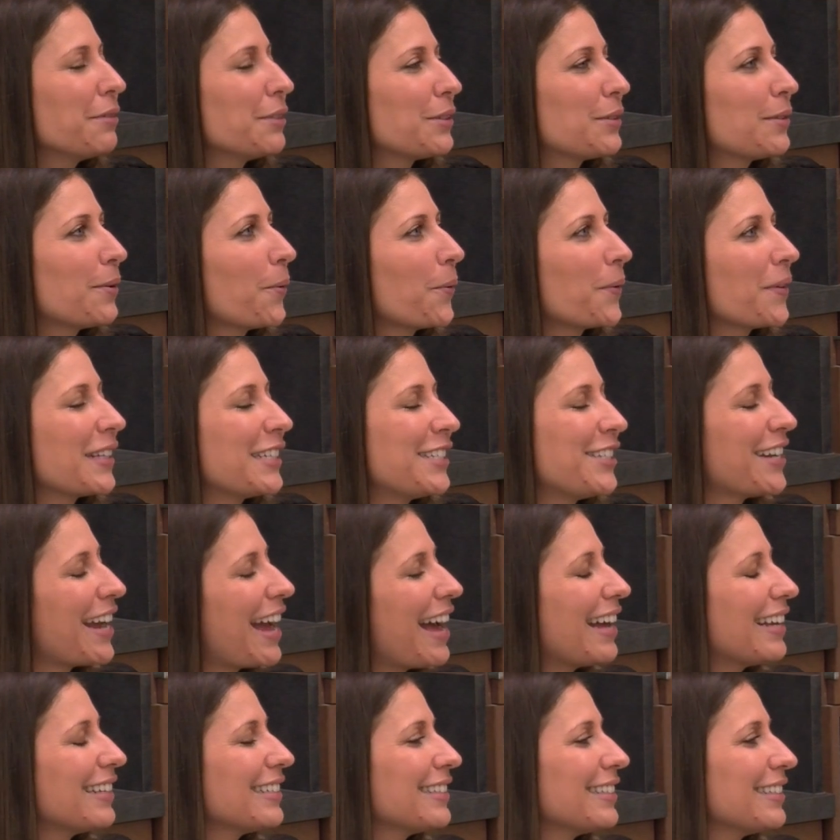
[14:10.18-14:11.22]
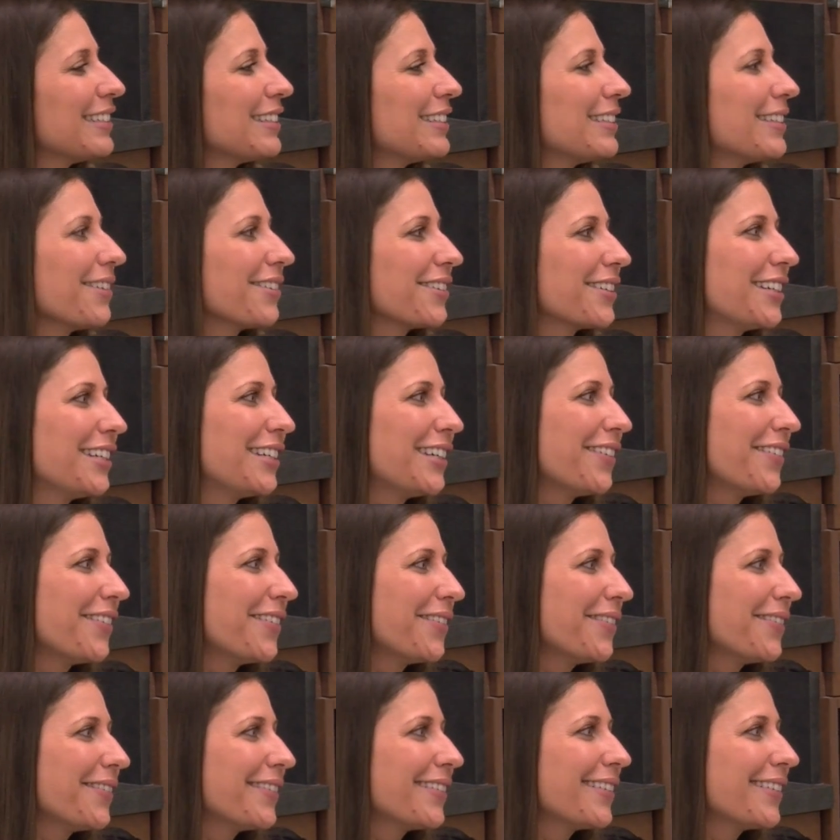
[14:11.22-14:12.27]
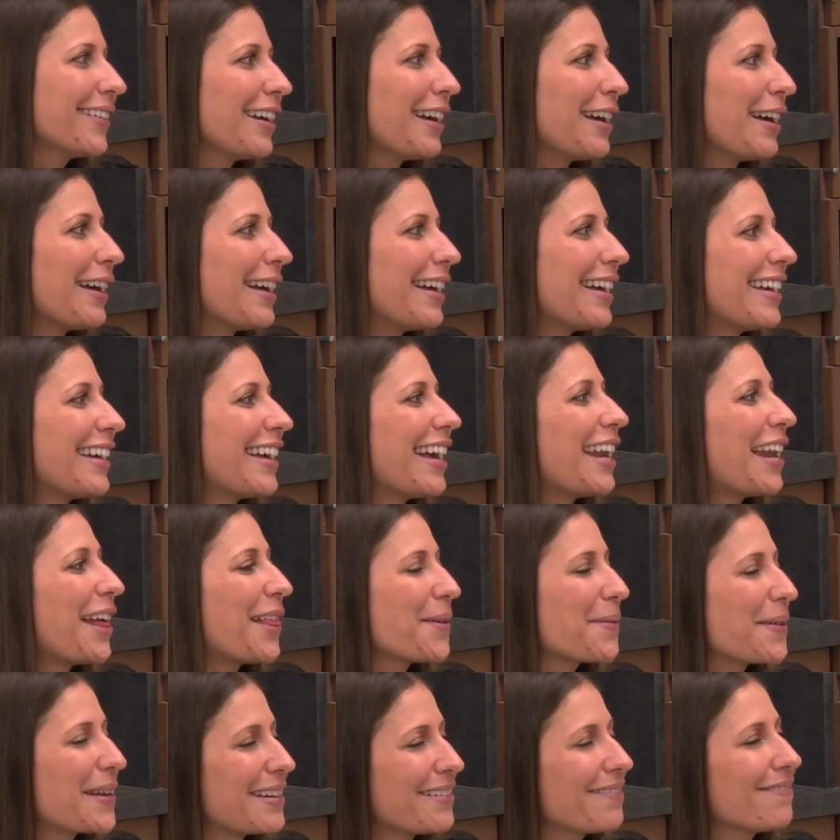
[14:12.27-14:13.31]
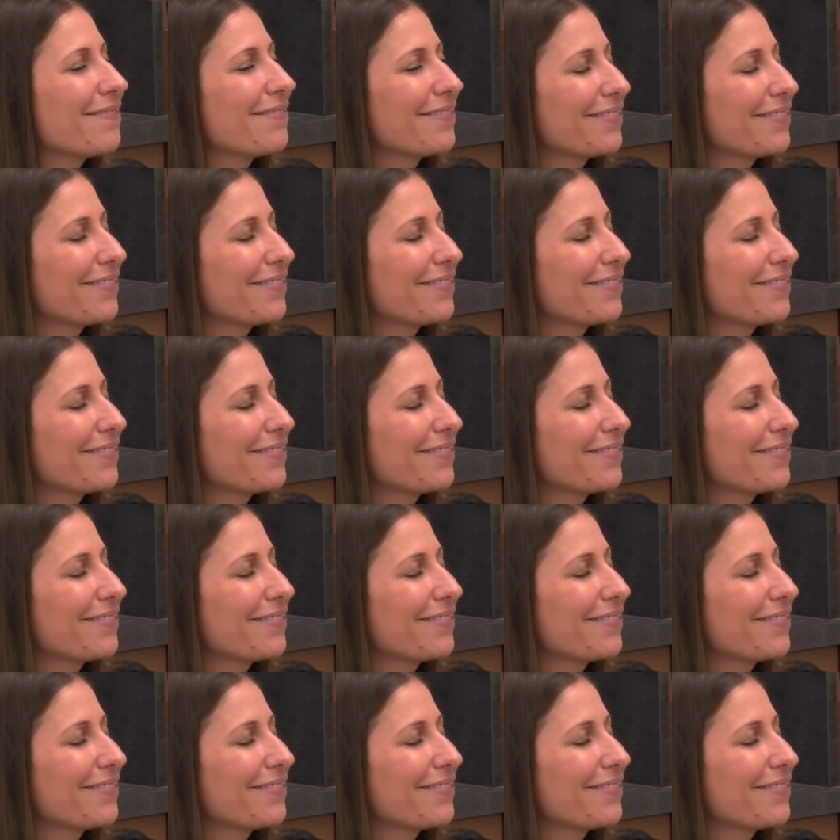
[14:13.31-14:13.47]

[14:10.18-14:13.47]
was totally jazzed and stoked to do another one.